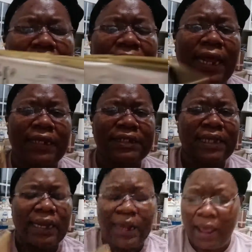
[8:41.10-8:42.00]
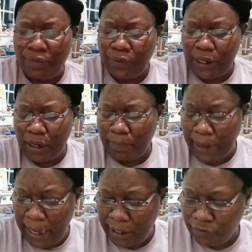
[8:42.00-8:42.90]
And I decided I wanted a
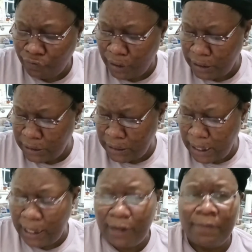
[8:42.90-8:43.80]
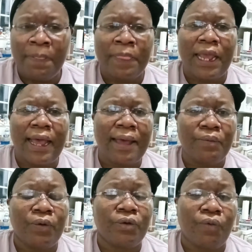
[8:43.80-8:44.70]
page for each day. I
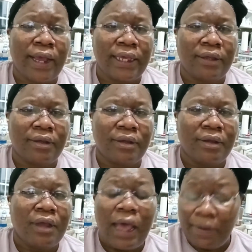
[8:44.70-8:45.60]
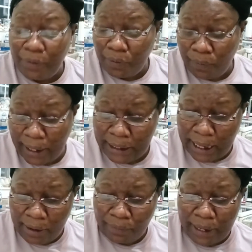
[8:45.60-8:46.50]
want to write. I want to write
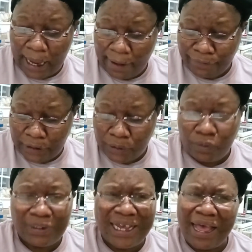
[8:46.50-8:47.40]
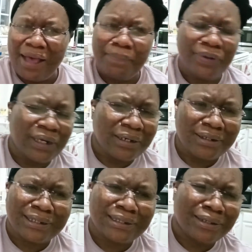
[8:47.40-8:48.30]
down what I have to do. Yeah, I'll put a
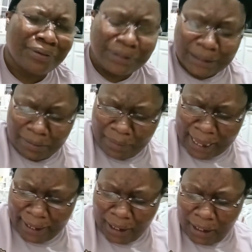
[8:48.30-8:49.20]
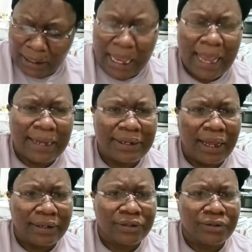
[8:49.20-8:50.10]
little sticker or something like the eye
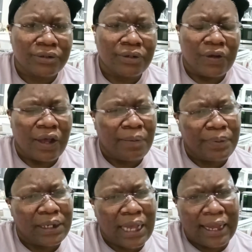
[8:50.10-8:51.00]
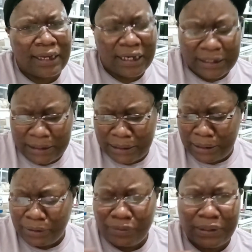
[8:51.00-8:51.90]
doctor. I'll put eyeglasses and
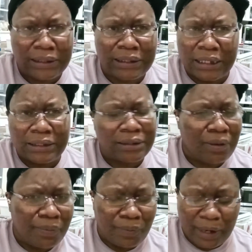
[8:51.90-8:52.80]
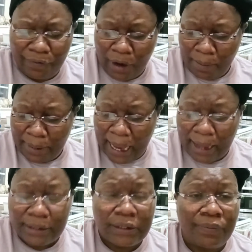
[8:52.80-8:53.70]
a little stethoscope or whatever. But I
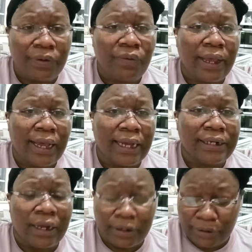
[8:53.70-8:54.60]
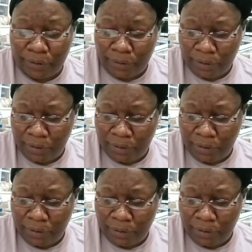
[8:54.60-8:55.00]
also want to write eye doctor,